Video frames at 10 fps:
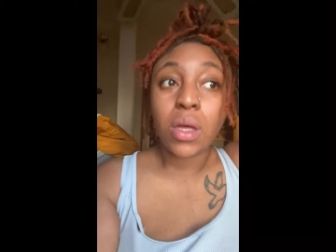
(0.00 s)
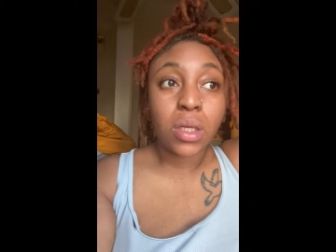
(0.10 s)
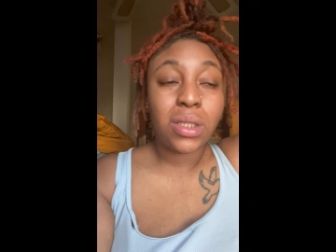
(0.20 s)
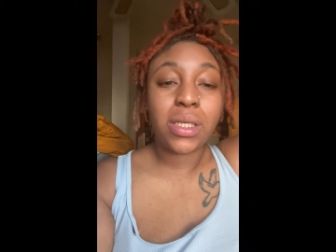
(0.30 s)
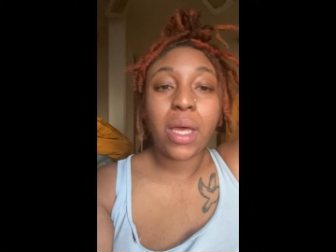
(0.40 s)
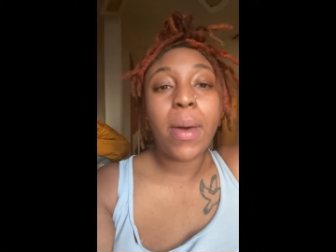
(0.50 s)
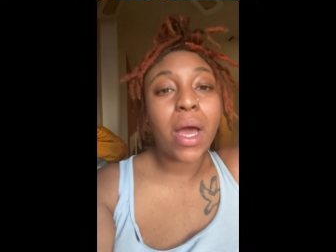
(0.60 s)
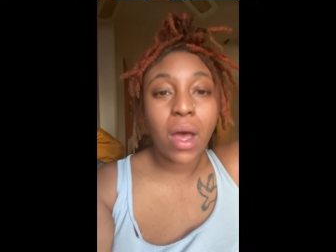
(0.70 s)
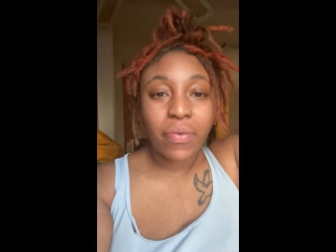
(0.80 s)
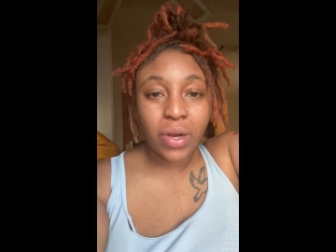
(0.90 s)
just get my
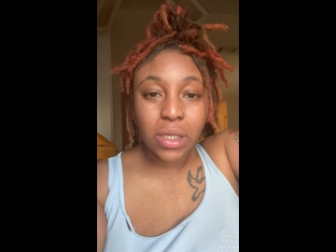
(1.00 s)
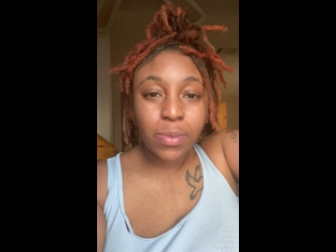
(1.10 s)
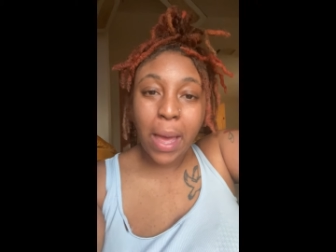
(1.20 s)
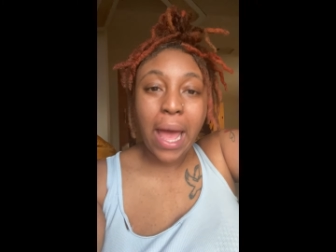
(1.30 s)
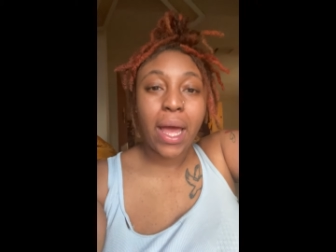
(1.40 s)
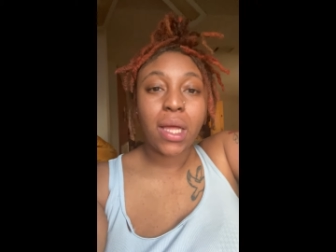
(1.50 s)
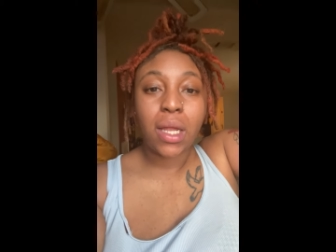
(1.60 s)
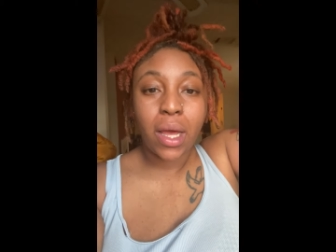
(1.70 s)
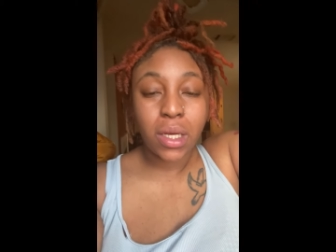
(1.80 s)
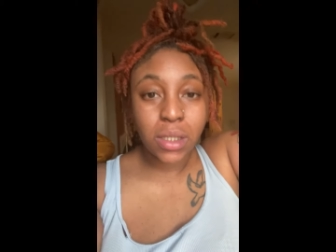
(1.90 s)
confidence back.
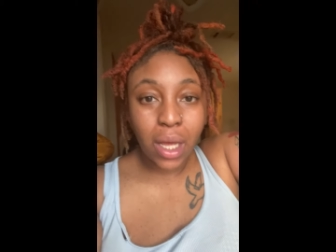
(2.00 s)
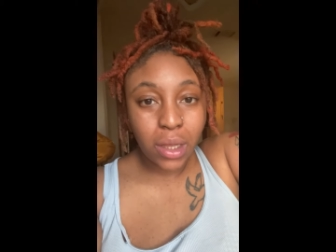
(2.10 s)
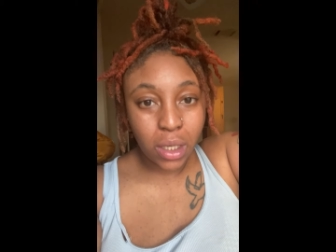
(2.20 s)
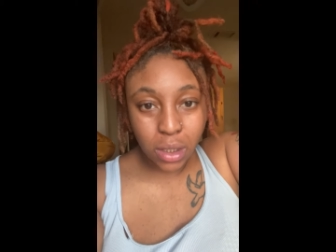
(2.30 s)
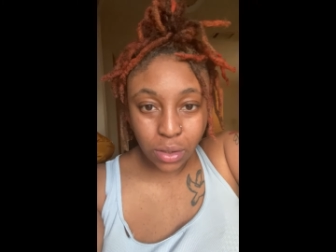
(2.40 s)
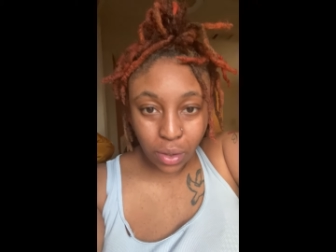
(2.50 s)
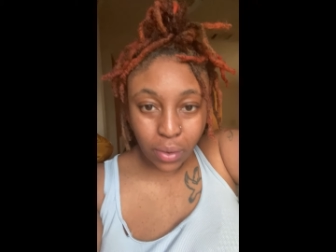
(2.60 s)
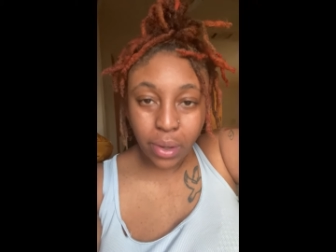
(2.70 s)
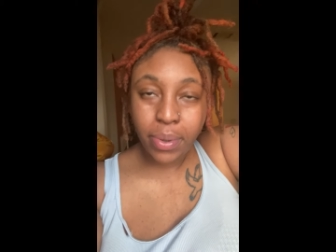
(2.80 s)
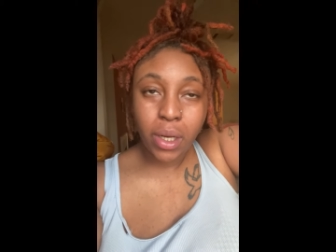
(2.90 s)
Like it's not that it's, you know,
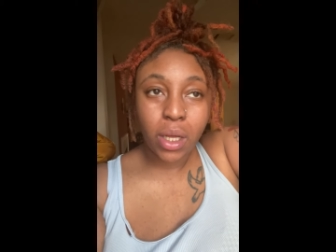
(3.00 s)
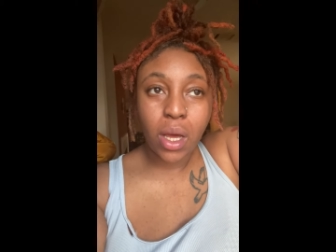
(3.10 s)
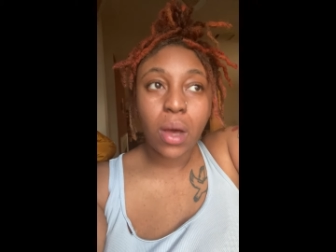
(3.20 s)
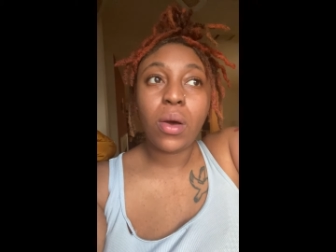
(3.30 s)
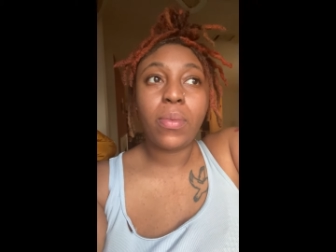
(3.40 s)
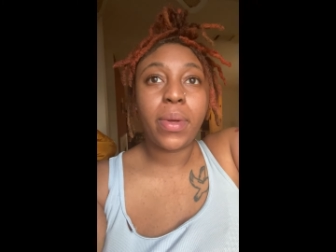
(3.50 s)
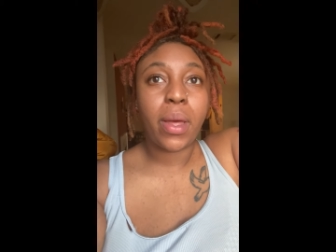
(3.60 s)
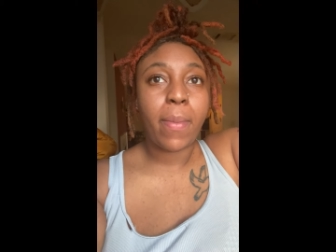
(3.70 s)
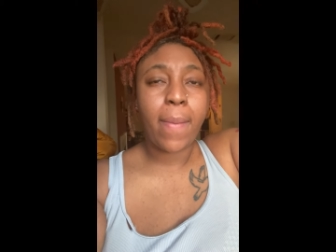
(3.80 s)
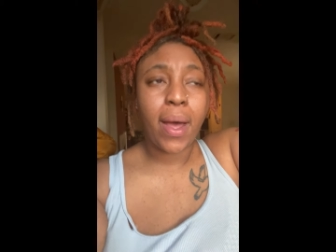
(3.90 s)
completely gone,
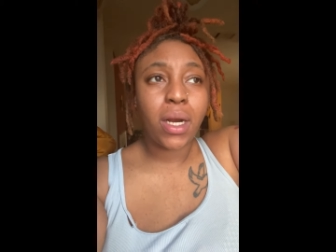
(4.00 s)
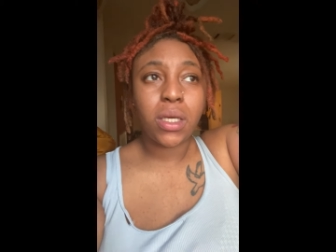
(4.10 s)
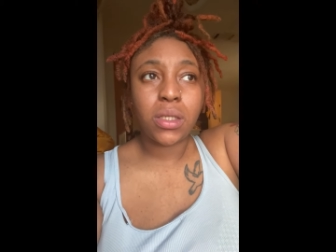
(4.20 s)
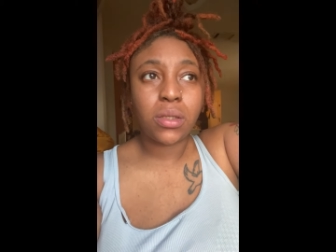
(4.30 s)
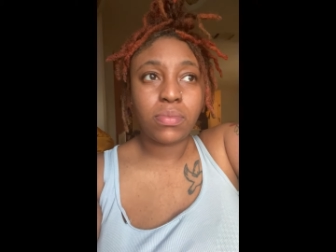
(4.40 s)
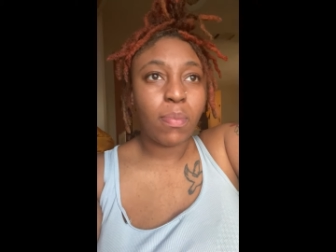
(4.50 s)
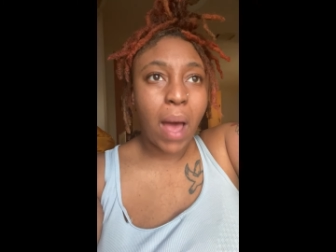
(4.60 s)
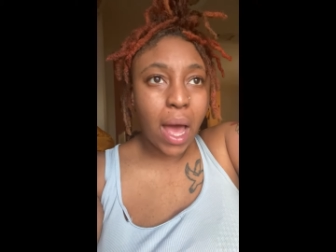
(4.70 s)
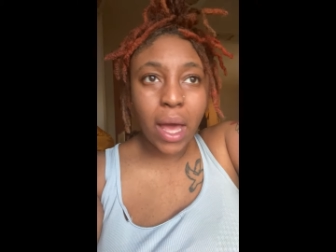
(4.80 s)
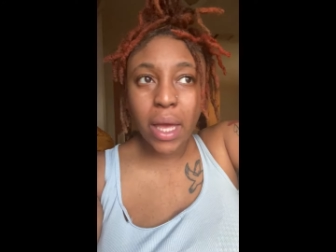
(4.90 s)
but my body's
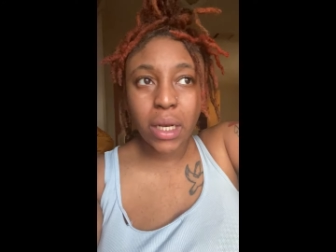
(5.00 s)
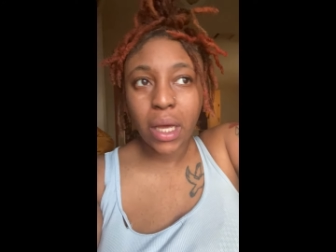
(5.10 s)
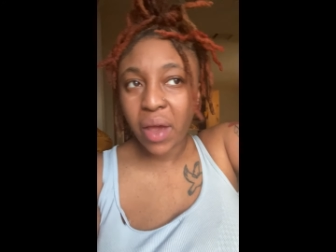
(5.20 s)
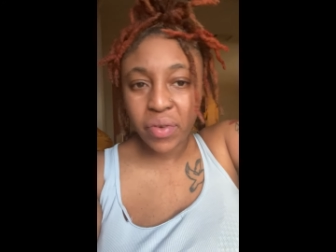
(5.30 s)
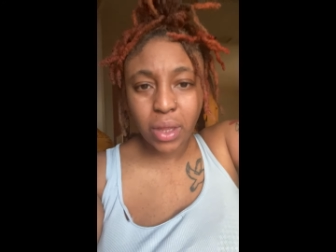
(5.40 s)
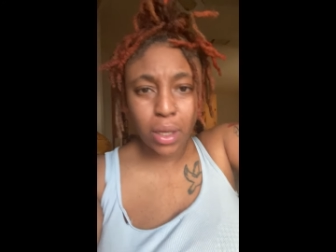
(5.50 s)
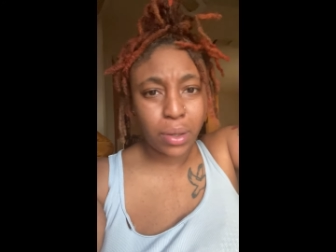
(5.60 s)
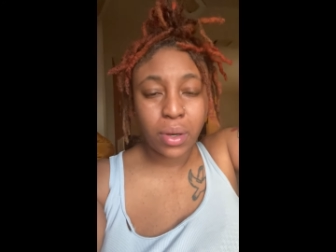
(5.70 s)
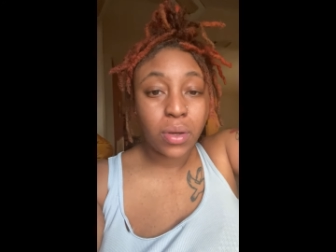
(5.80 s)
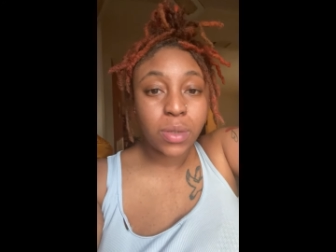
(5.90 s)
mind, everything,
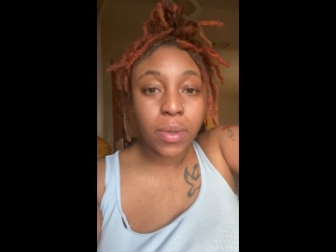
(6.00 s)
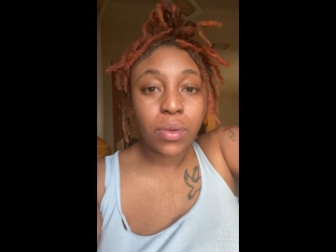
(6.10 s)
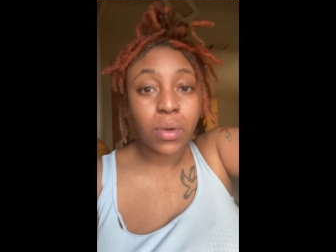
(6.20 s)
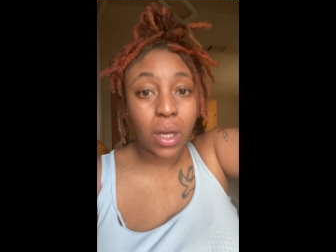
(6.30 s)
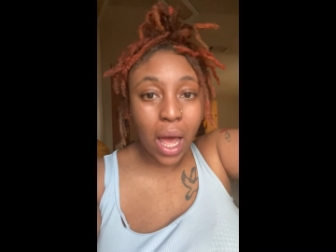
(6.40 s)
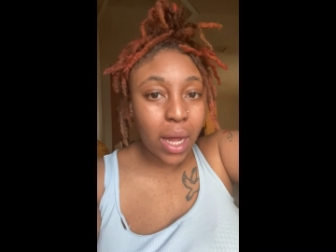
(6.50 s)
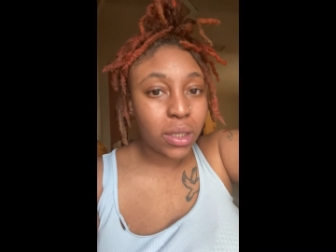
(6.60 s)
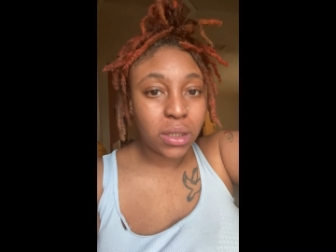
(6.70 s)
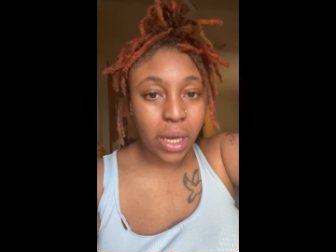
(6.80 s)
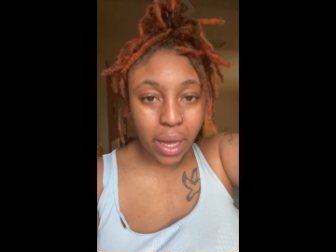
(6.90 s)
you know, it's been through a lot
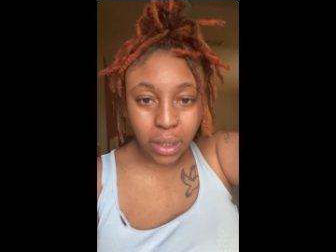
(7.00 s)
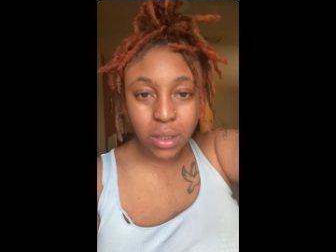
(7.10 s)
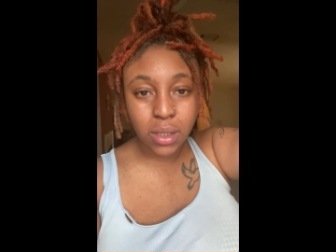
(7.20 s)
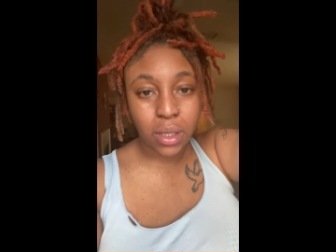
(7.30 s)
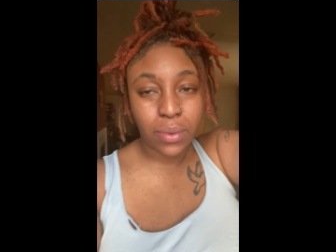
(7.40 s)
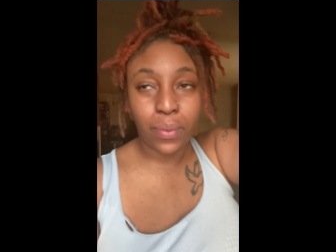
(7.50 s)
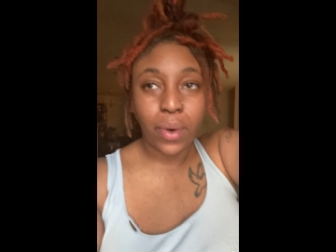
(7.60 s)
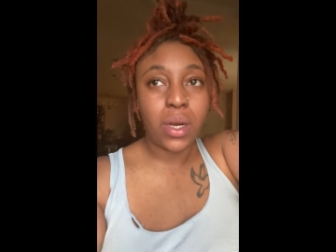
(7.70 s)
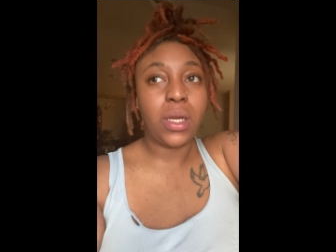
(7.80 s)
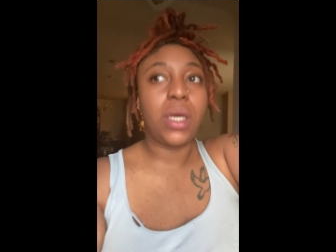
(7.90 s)
of changes in
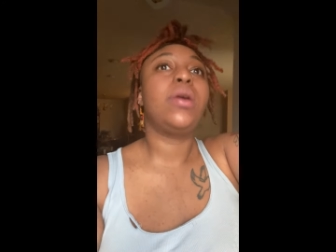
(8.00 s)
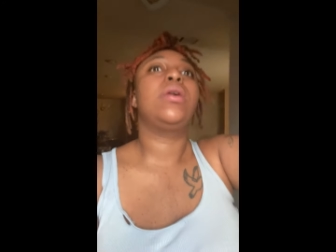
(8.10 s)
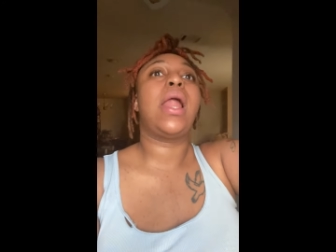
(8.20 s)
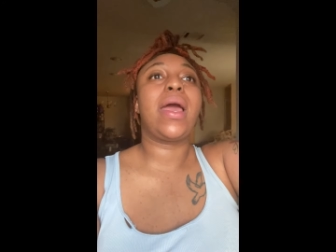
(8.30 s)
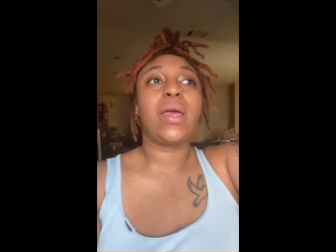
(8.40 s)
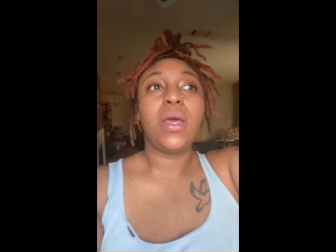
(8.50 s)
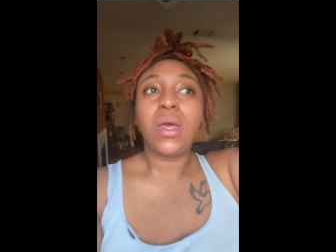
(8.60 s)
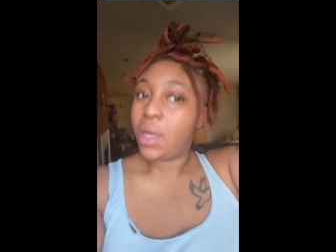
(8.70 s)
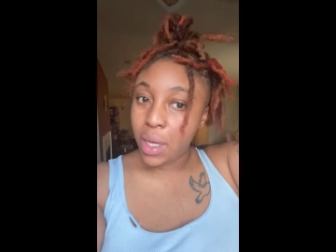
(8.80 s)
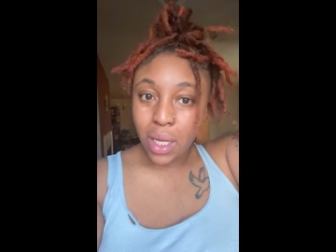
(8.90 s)
one year. Like
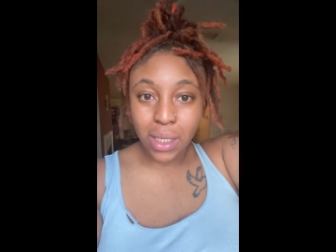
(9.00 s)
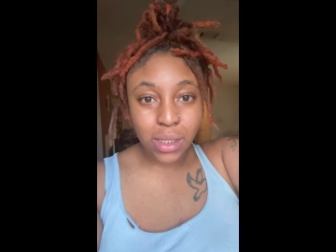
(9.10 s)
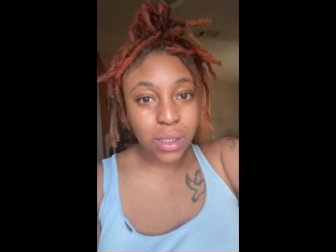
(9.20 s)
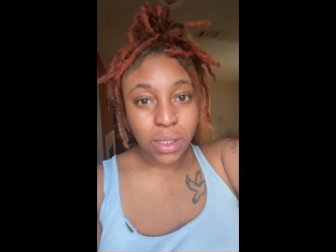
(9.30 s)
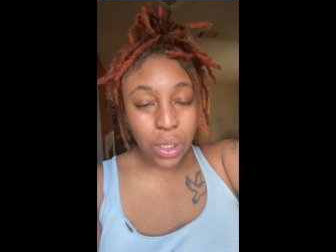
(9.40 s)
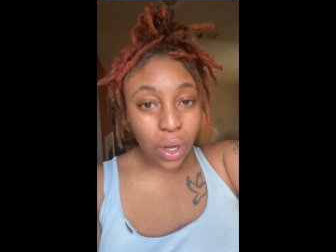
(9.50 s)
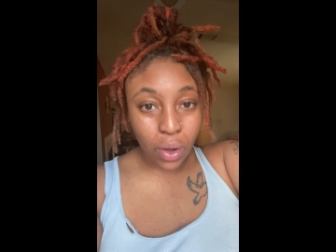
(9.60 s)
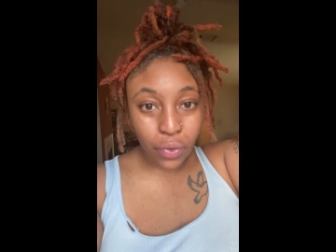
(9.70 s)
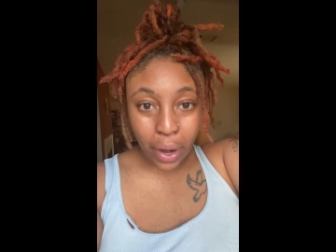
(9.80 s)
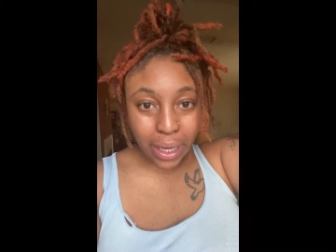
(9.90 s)
it's, you
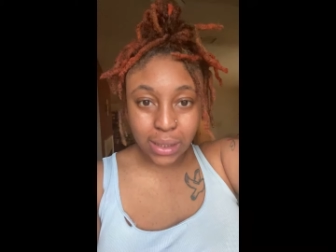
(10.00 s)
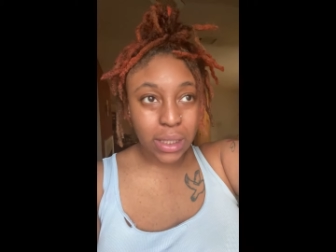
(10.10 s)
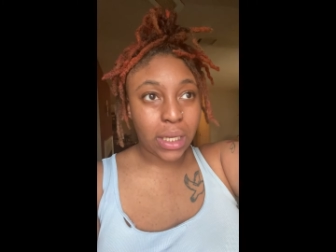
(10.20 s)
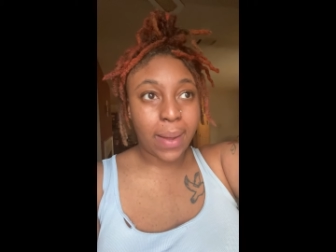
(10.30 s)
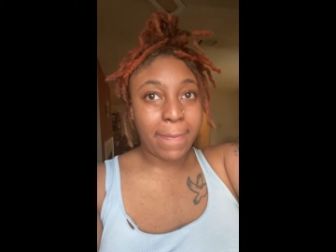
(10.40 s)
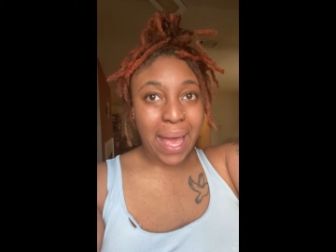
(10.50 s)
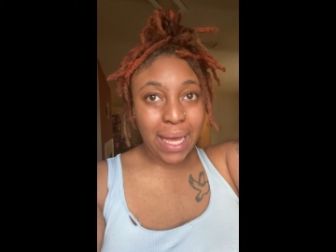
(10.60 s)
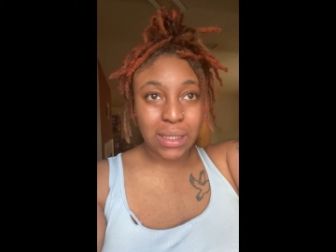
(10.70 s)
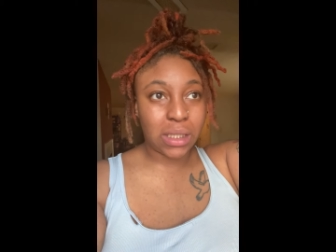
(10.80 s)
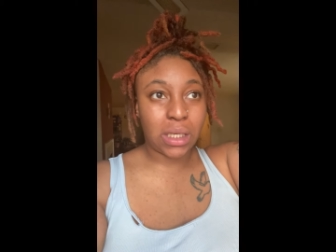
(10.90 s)
know, crazy and
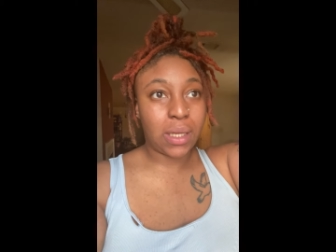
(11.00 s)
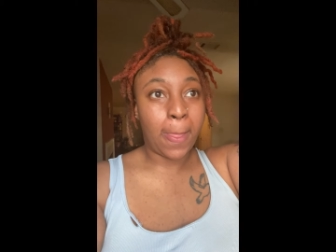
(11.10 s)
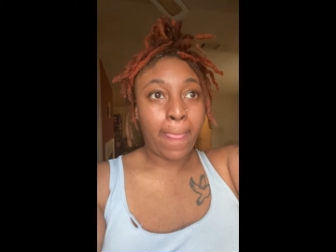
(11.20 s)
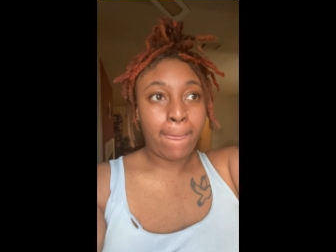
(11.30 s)
amazing,